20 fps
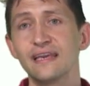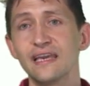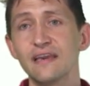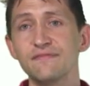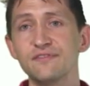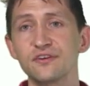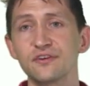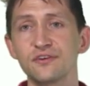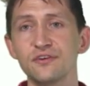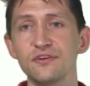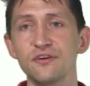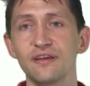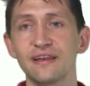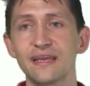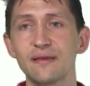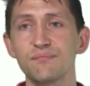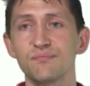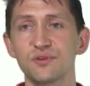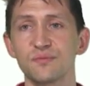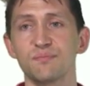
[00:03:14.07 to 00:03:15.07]
If you queue an
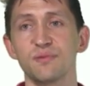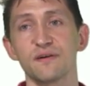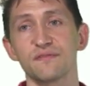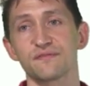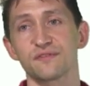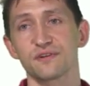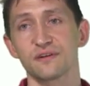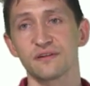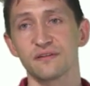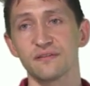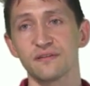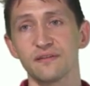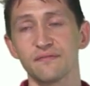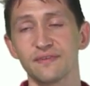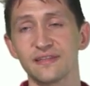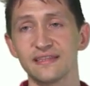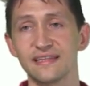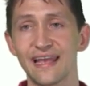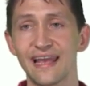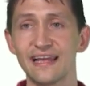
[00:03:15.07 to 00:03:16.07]
input buffer
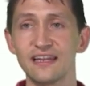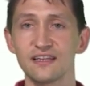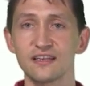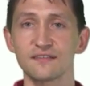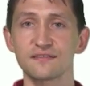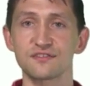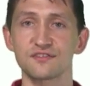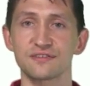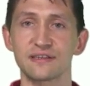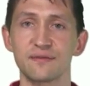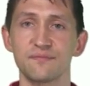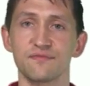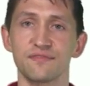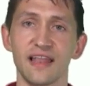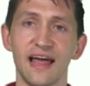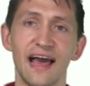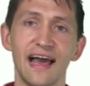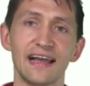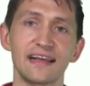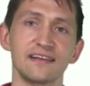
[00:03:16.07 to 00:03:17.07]
with the end of stream
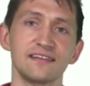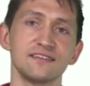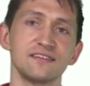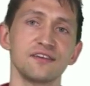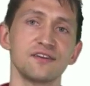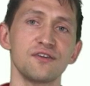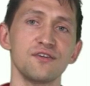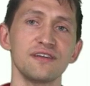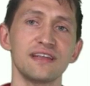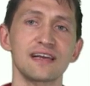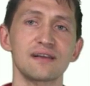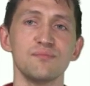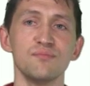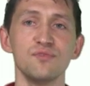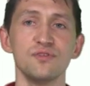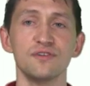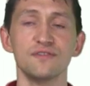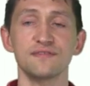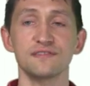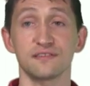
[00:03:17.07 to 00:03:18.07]
flag, the codec
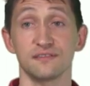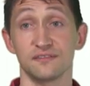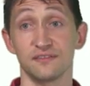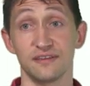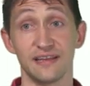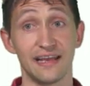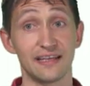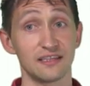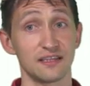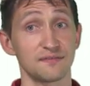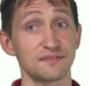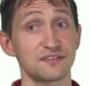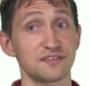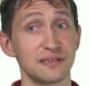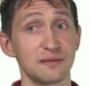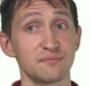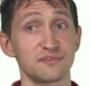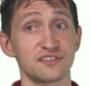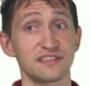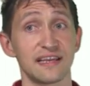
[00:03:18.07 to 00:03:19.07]
moves to the end of
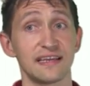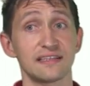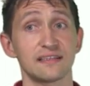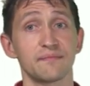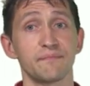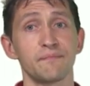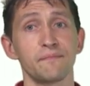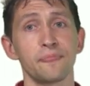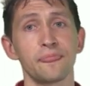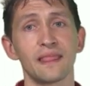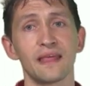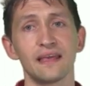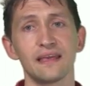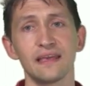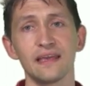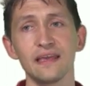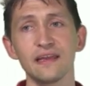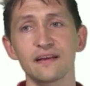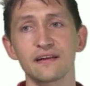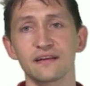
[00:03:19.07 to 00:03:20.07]
stream state.
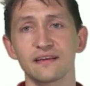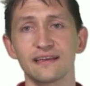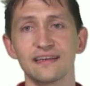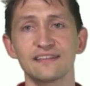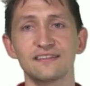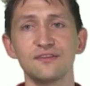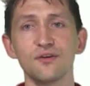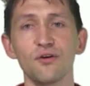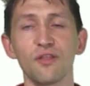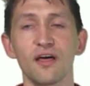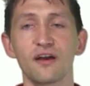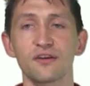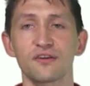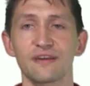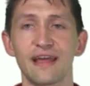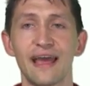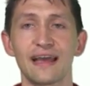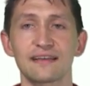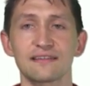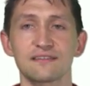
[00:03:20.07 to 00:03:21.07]
Here, it no
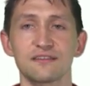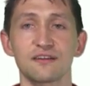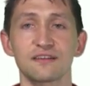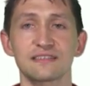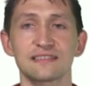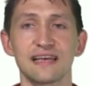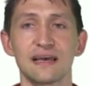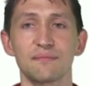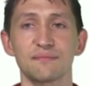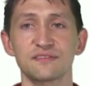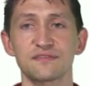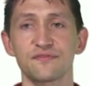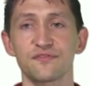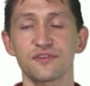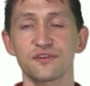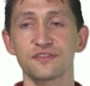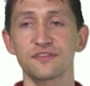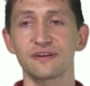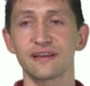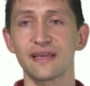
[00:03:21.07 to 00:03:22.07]
longer accepts
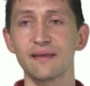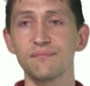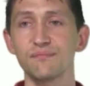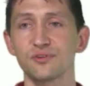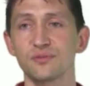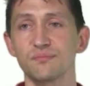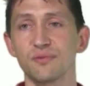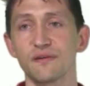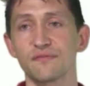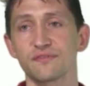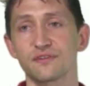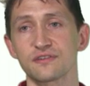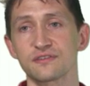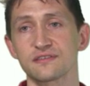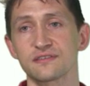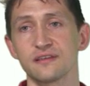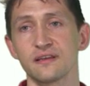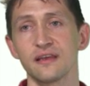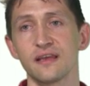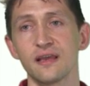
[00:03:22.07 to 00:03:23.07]
further input
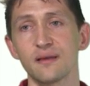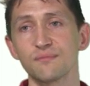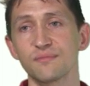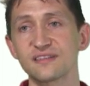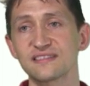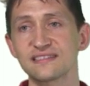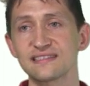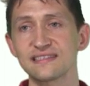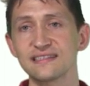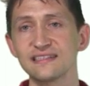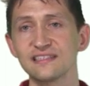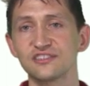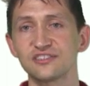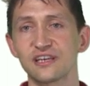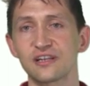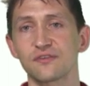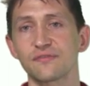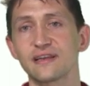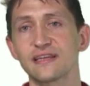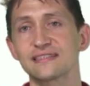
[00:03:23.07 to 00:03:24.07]
buffers, but still
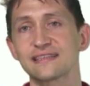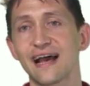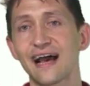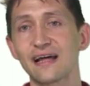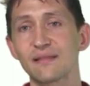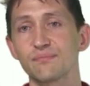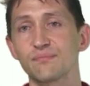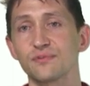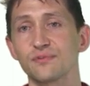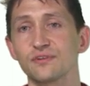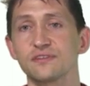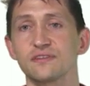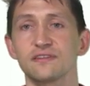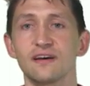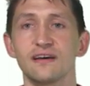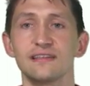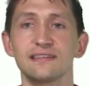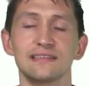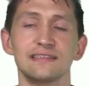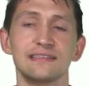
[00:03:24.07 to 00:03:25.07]
generates output
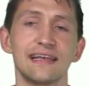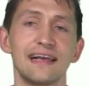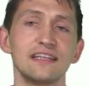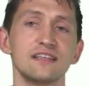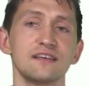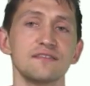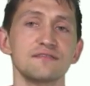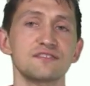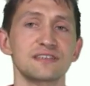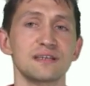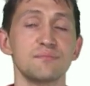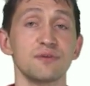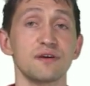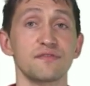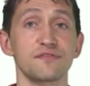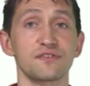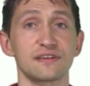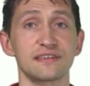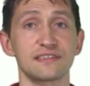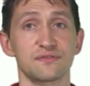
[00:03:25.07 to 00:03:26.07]
until the end of stream
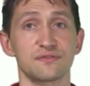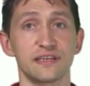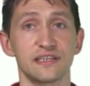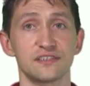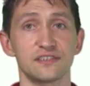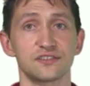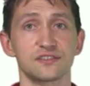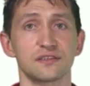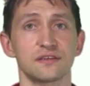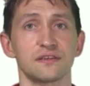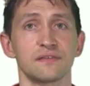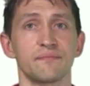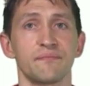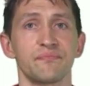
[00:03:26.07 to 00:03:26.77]
buffer is reached.